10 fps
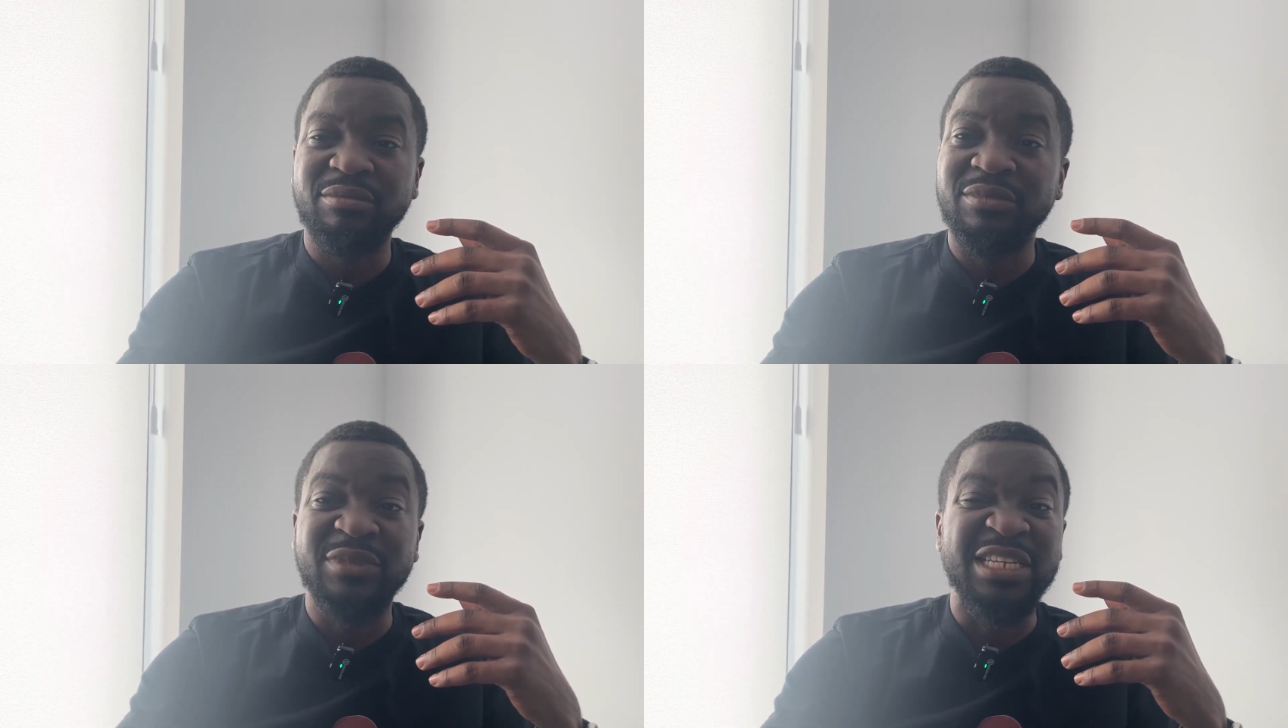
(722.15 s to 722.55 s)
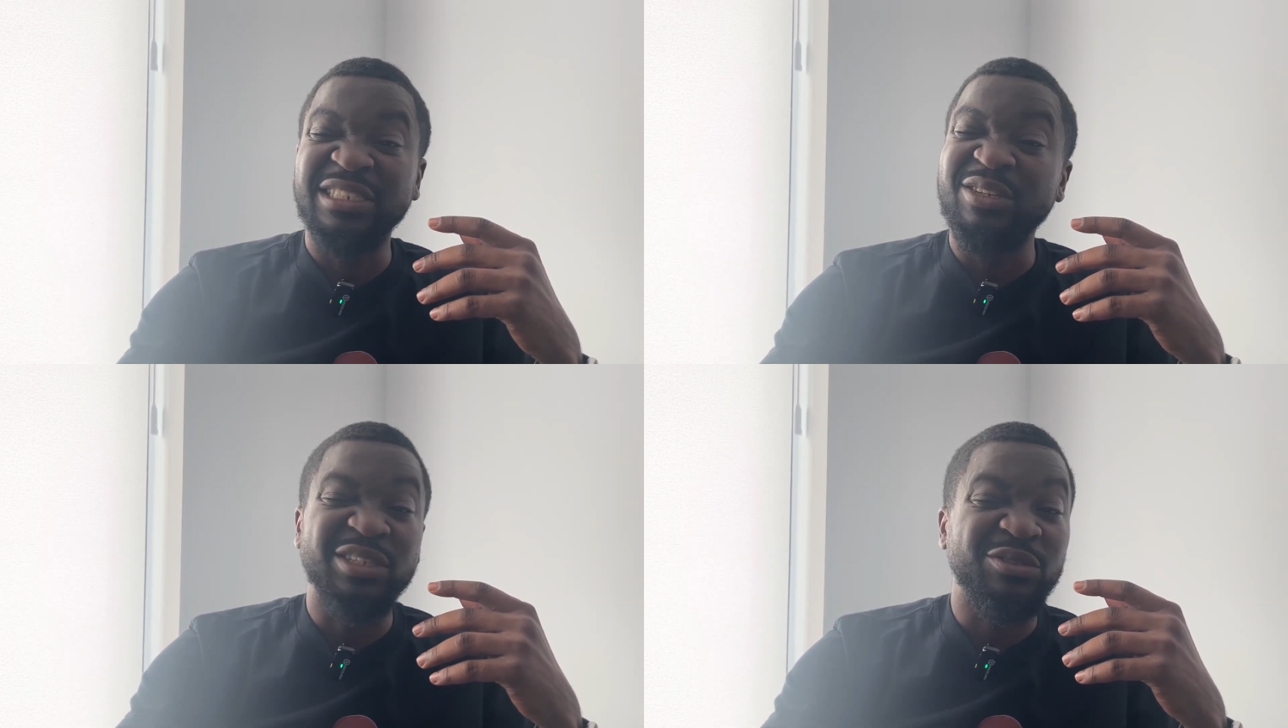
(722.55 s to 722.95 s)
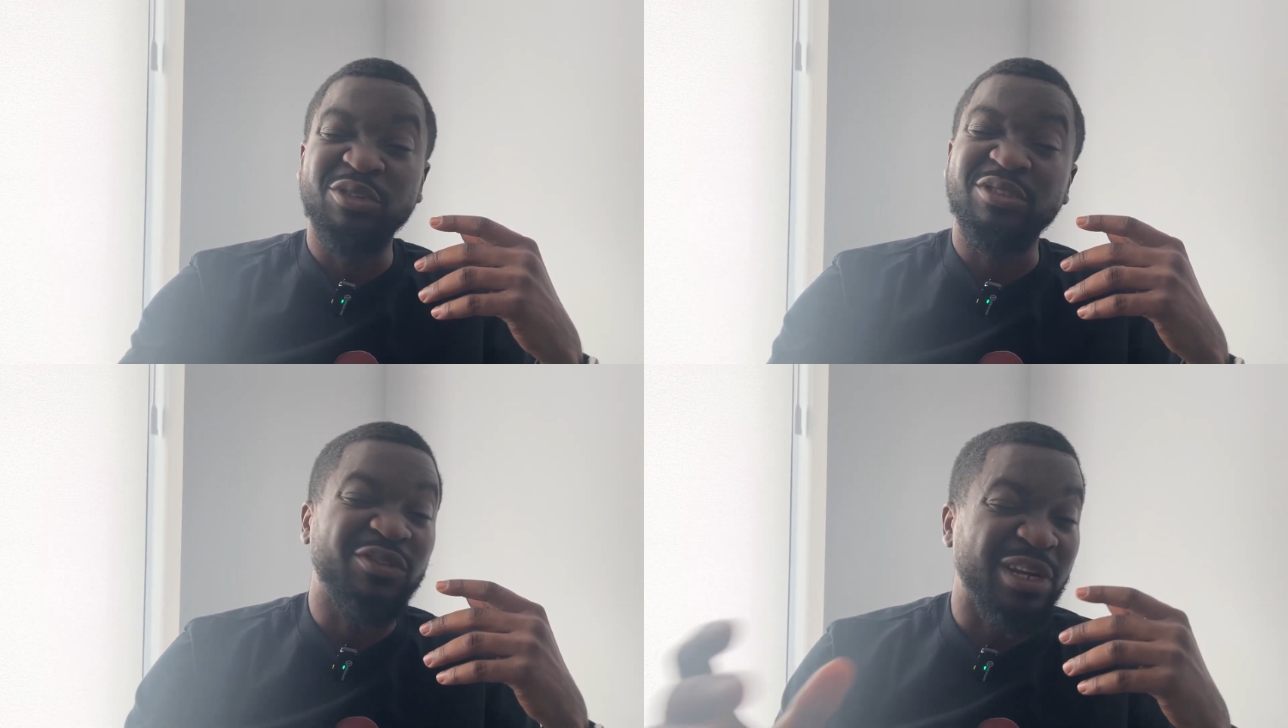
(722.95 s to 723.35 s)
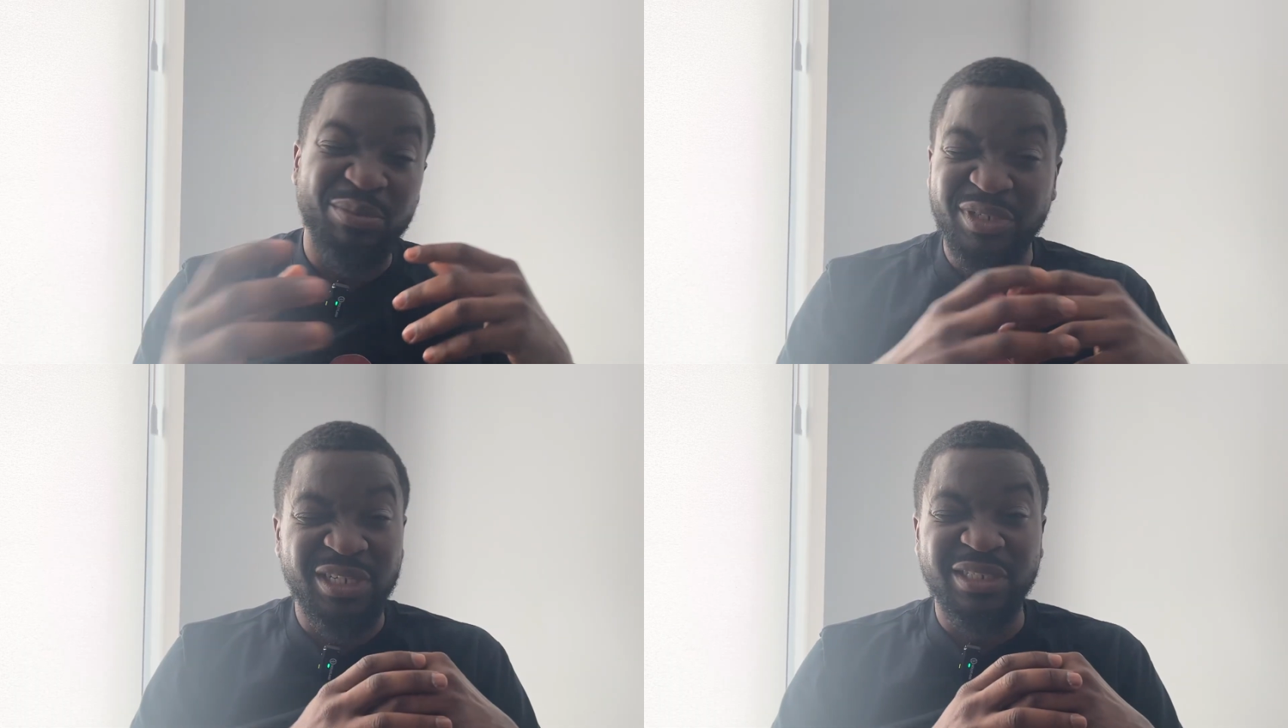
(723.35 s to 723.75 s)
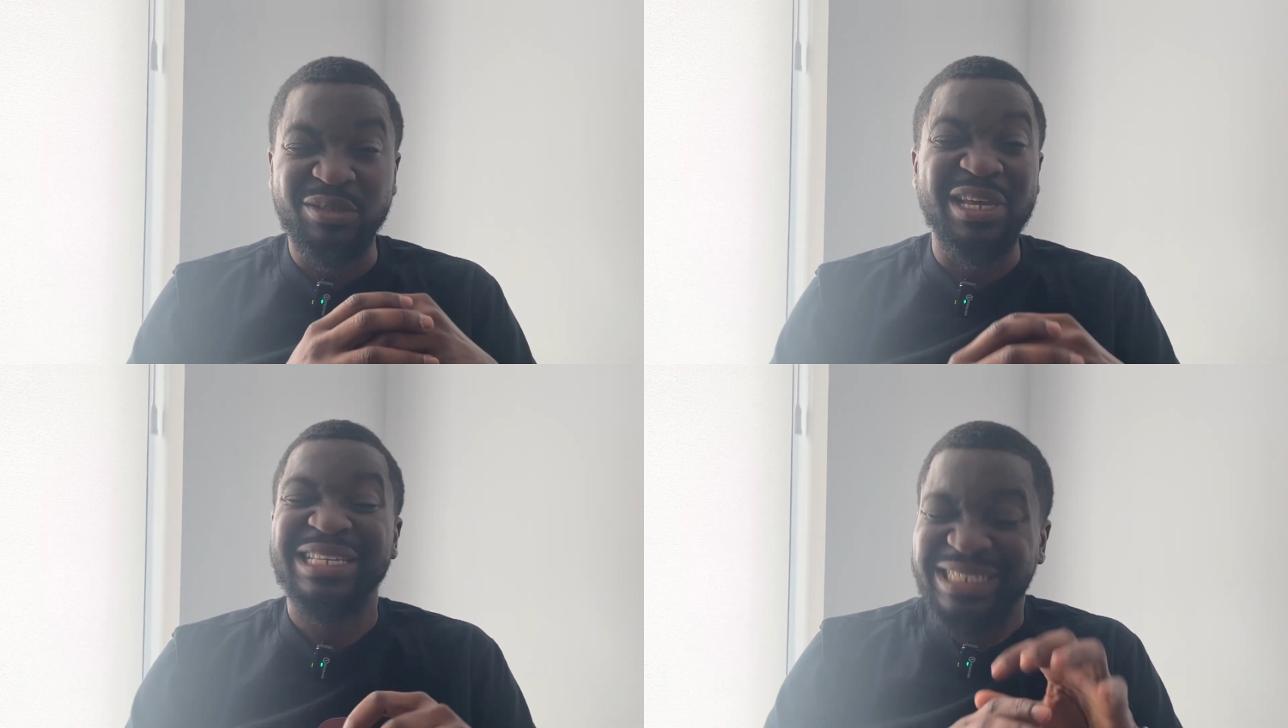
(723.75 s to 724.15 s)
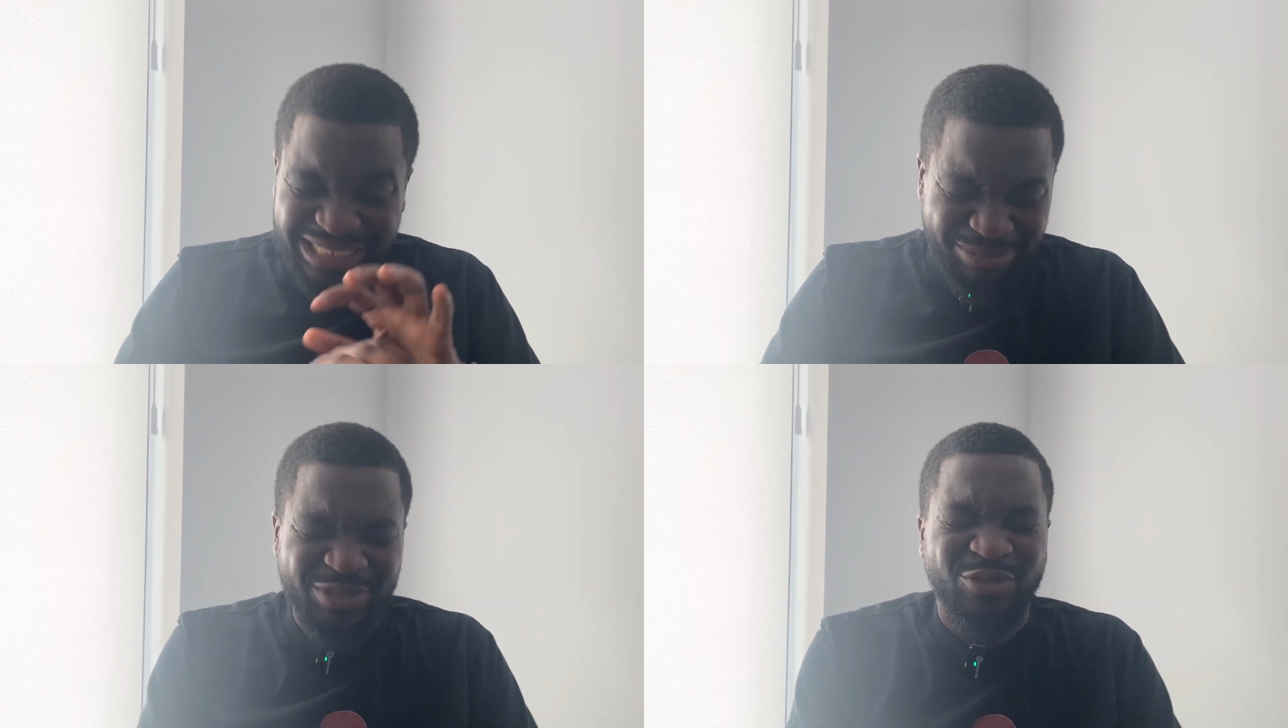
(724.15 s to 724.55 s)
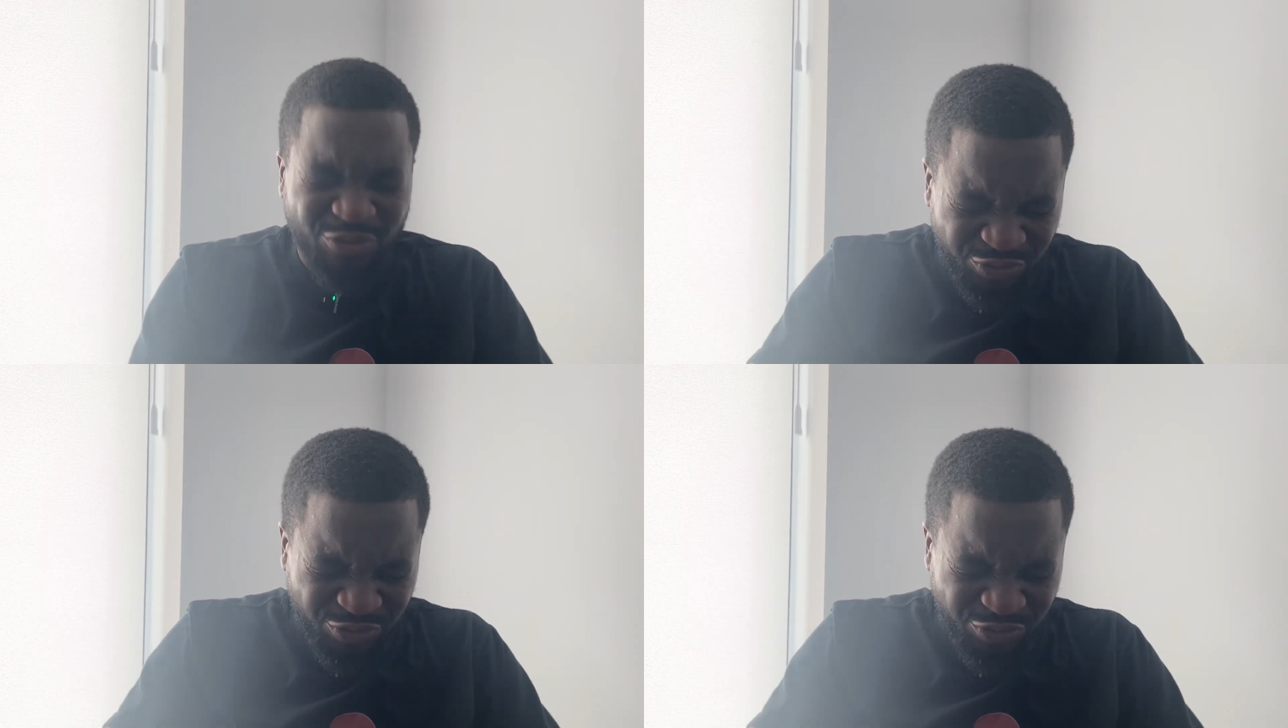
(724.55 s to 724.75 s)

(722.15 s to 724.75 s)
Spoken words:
There's really nothing you want to do for that patient except to